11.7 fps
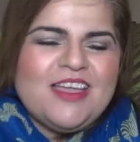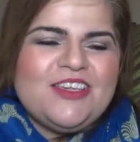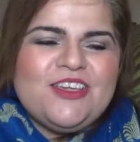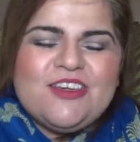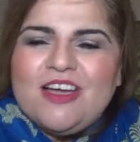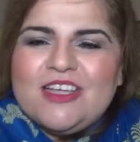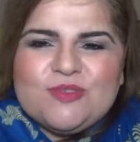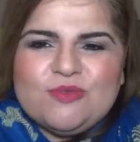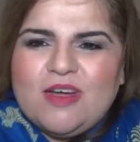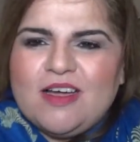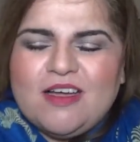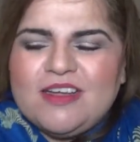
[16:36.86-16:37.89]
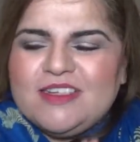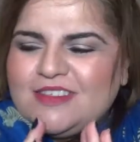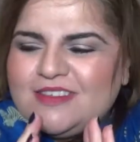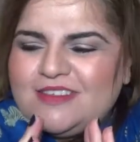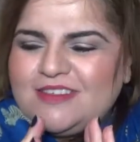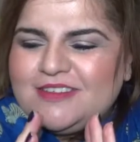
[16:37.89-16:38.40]
You guys rock.
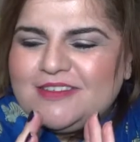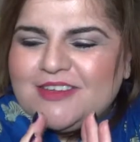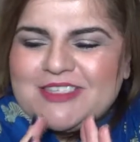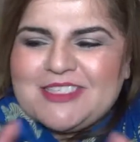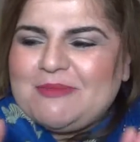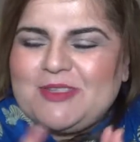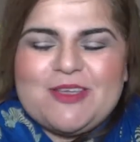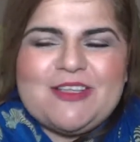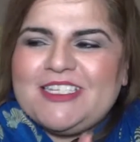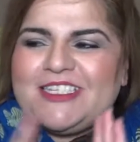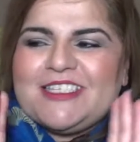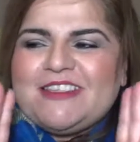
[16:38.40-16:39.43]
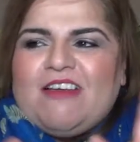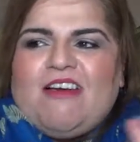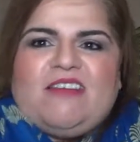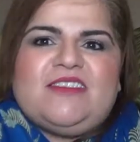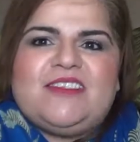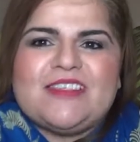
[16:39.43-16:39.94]
Sometimes I
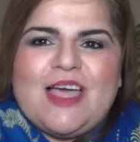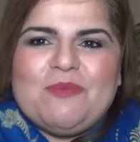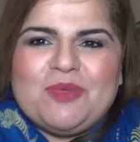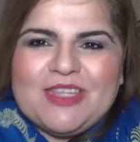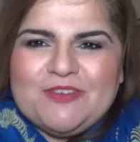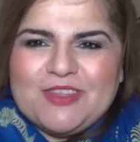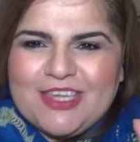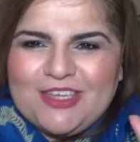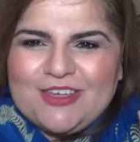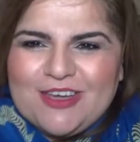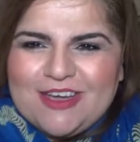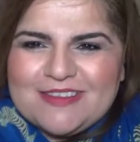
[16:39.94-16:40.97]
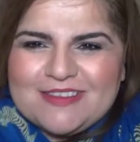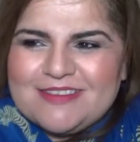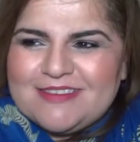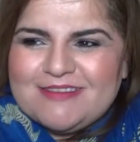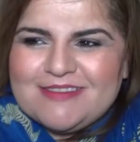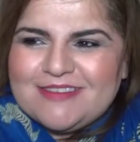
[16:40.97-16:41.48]
just can't believe it that you
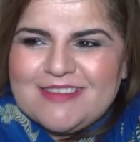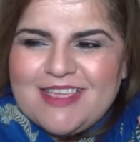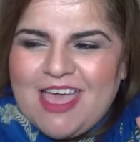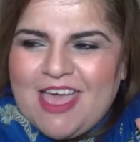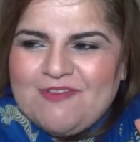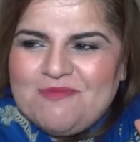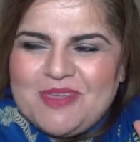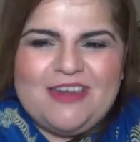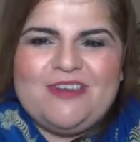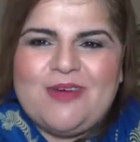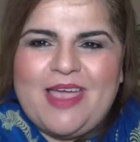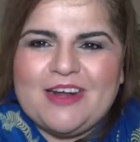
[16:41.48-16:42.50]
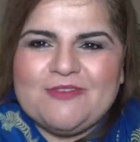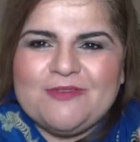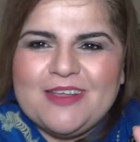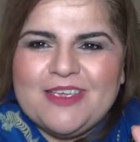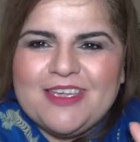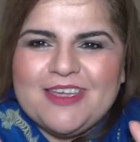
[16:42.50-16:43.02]
guys have been around
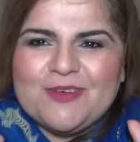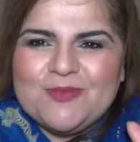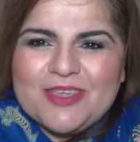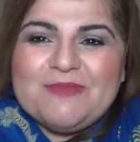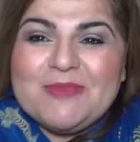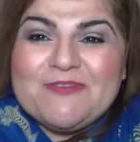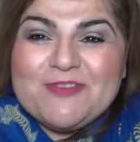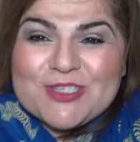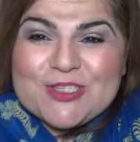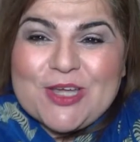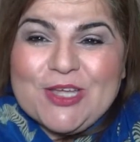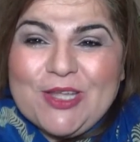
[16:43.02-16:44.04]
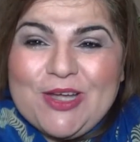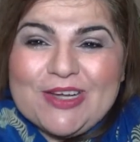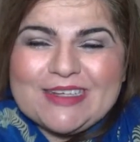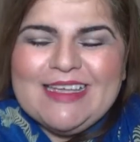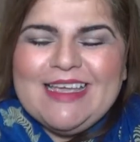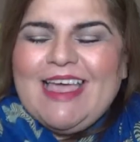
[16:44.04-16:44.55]
with me for so
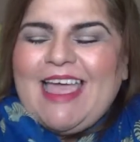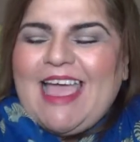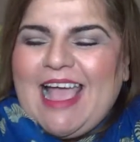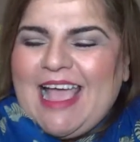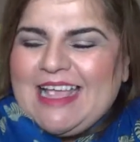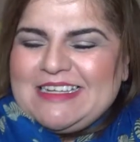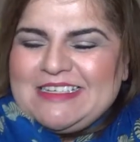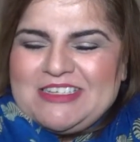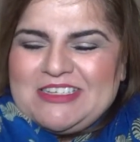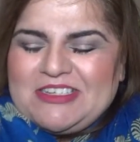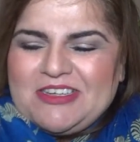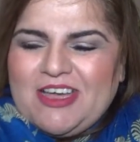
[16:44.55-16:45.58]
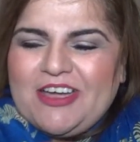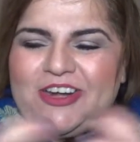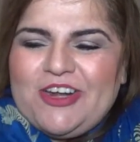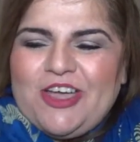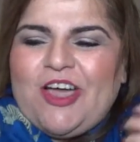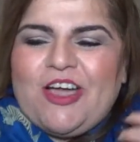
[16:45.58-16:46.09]
long, and I
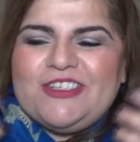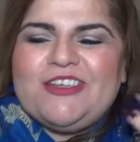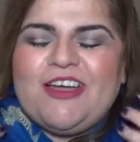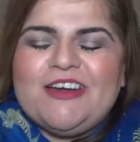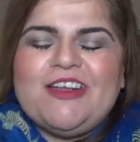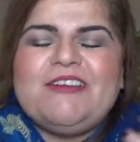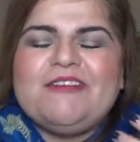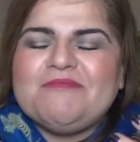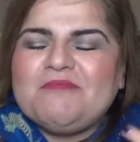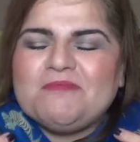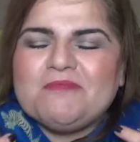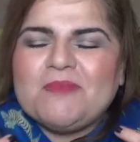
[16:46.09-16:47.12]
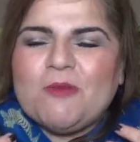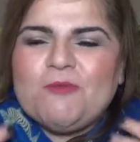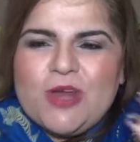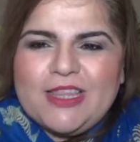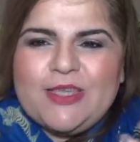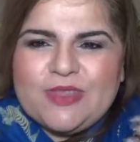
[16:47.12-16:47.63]
don't know, I'm
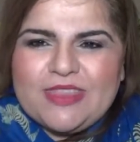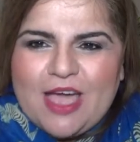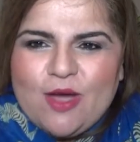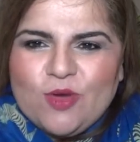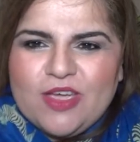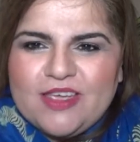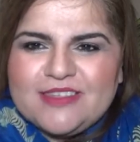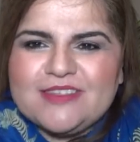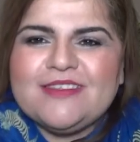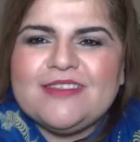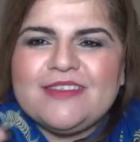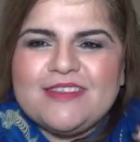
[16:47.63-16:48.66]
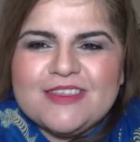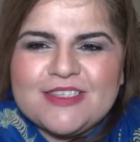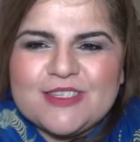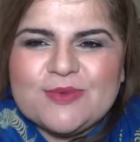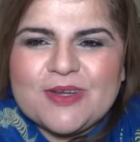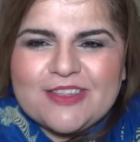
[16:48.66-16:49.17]
really without words. This
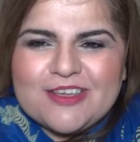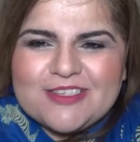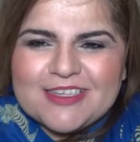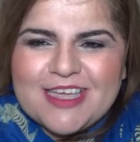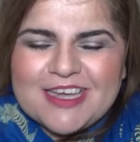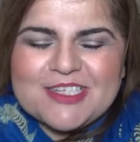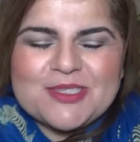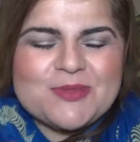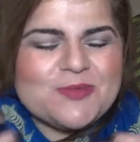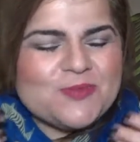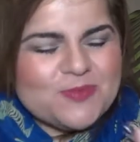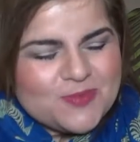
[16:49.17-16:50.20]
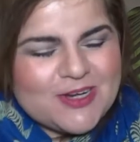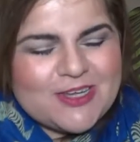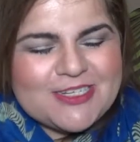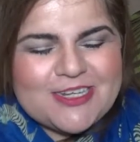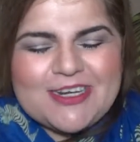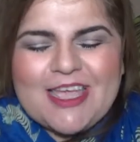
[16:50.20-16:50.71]
is one of those occasions when
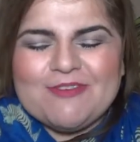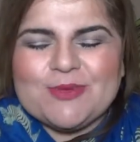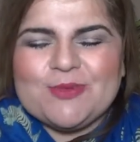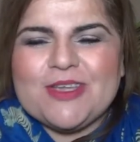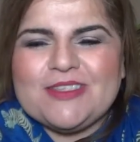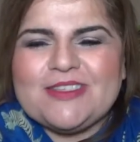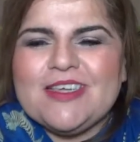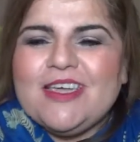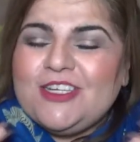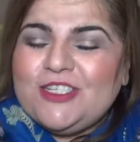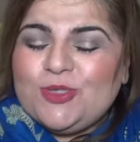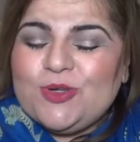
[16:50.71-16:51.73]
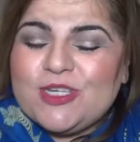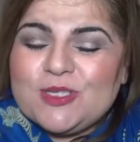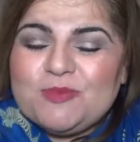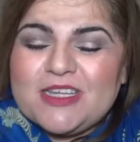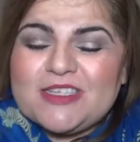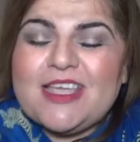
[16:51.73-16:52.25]
I don't have the words to
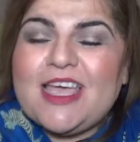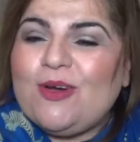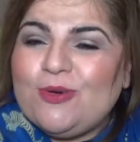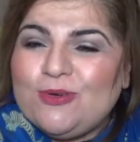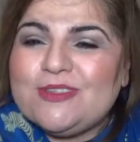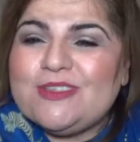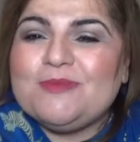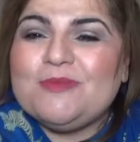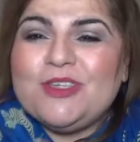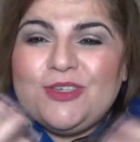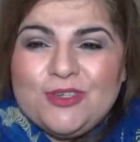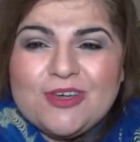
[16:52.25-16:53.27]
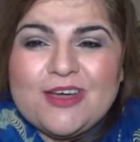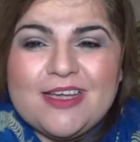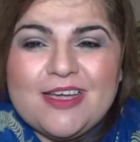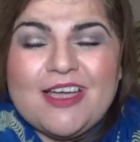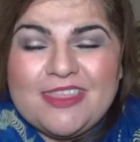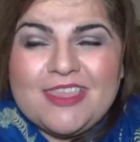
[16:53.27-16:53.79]
express how awesome
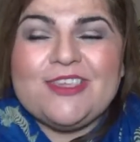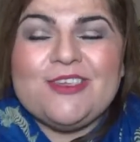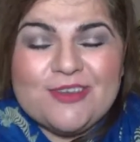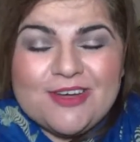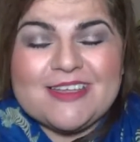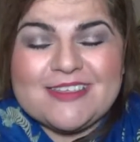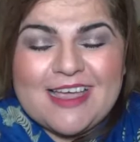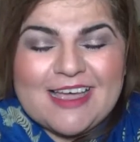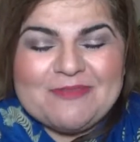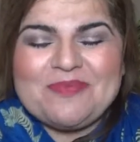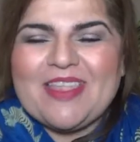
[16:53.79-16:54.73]
I think you guys are.